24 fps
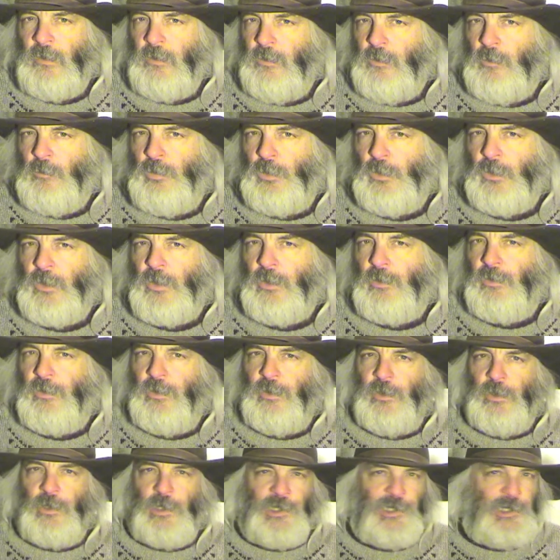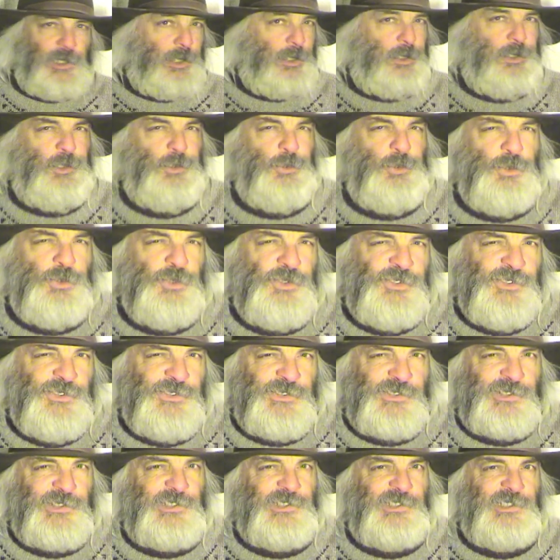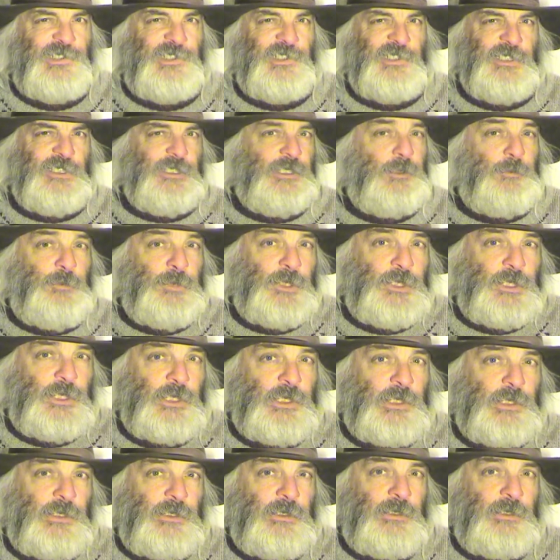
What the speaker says: You put the clues in a book?